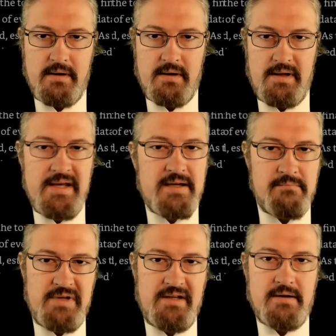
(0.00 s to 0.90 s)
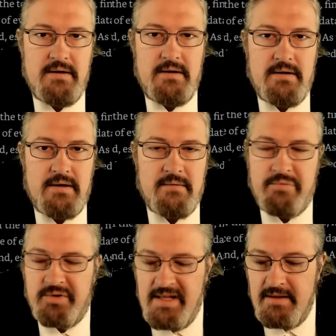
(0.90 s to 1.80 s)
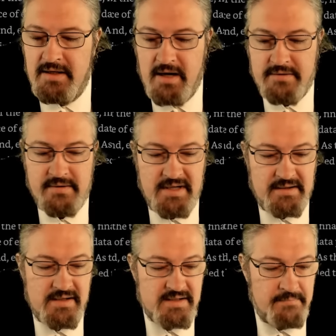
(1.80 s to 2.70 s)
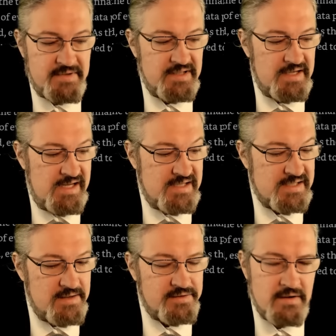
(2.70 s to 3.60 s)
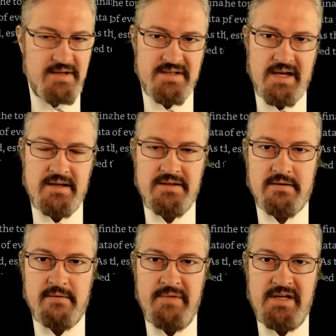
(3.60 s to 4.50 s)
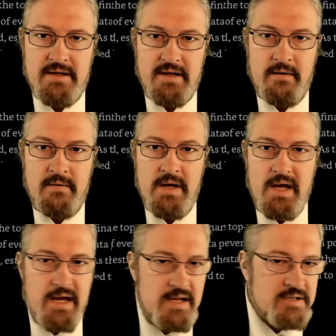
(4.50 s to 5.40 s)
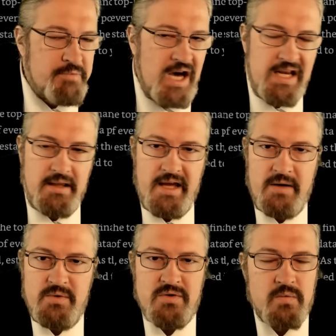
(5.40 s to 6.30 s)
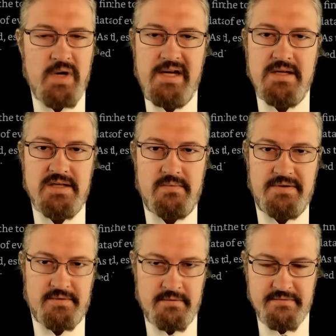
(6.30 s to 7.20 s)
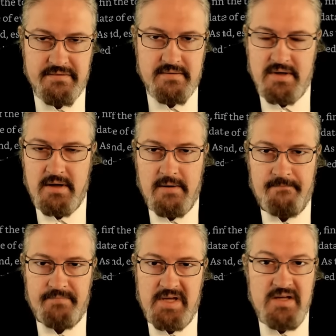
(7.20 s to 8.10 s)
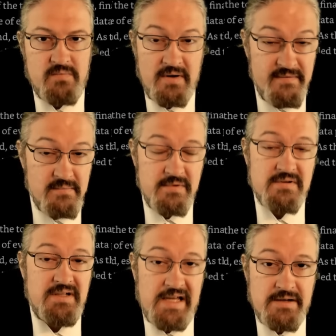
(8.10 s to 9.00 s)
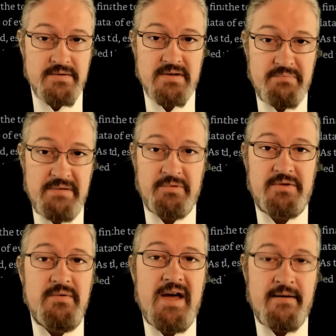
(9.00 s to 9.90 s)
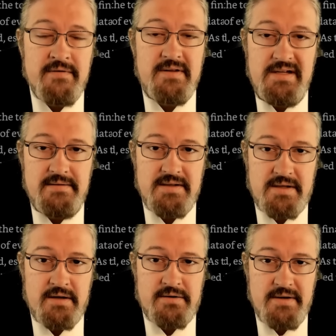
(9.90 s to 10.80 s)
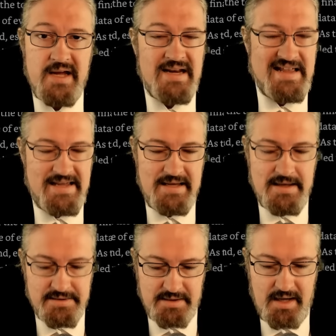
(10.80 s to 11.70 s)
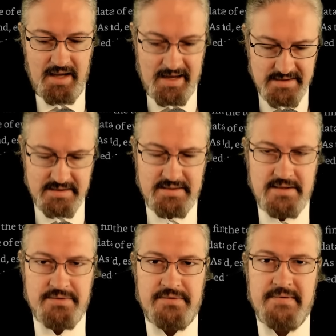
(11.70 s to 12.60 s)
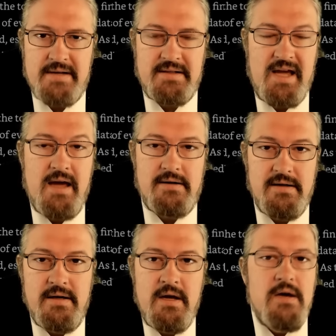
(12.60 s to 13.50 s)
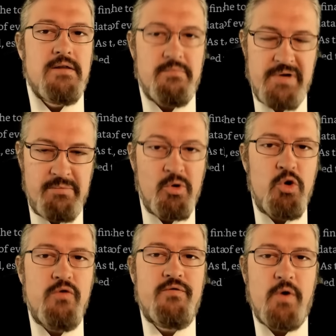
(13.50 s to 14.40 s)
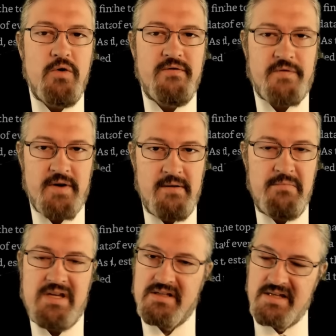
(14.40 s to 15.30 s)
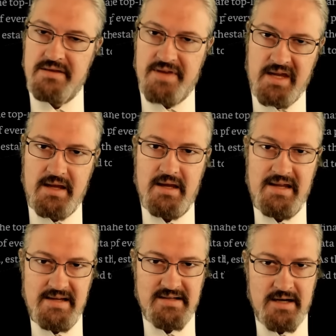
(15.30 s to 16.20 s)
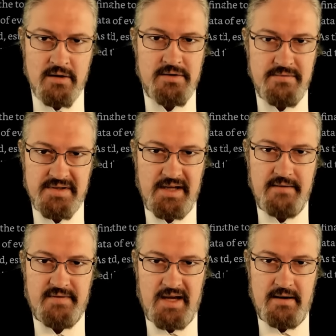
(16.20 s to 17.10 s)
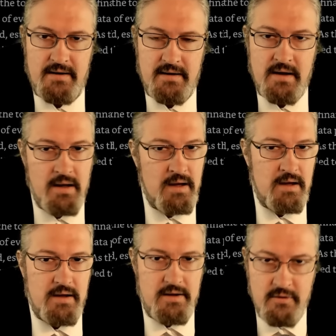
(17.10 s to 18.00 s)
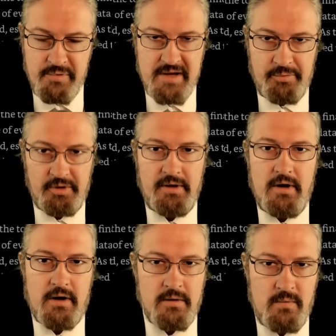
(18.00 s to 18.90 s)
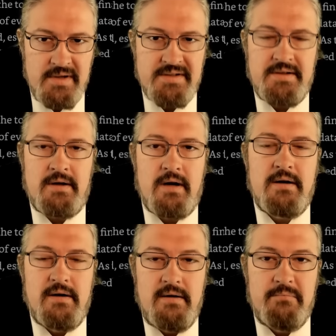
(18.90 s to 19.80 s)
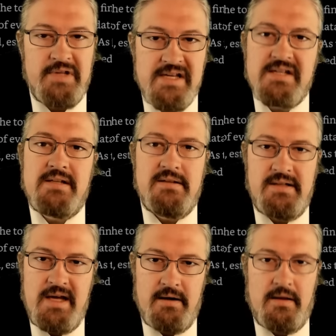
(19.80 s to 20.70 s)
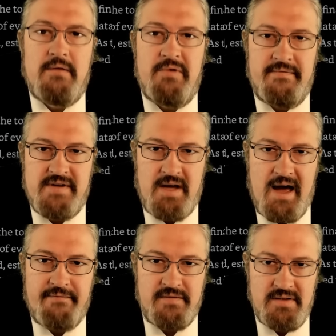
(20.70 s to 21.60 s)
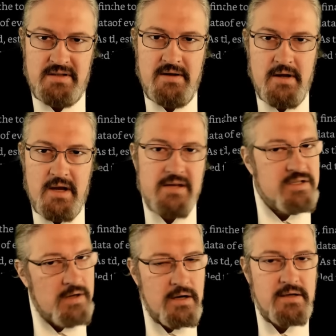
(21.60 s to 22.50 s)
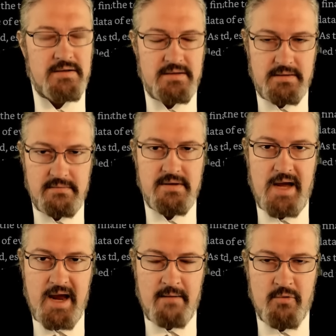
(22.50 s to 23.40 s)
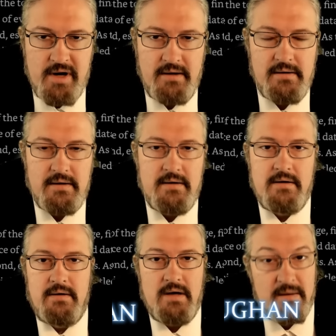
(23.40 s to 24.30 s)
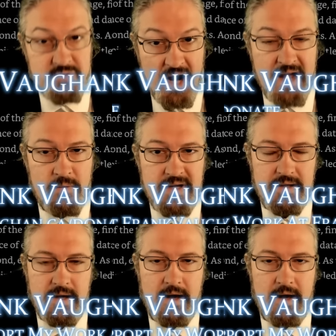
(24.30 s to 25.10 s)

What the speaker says: he can be completely contradicting something that he said 30 seconds or a minute ago, and his body language rings with truth. He's one of the most dangerous people to ever lead this country, and he is an existential threat to Canada. The people who voted for him because they think he's here to save Canada, you people are the ones that are placing the nail above the coffin lid and starting to do the hammering. And I'm trying to wake you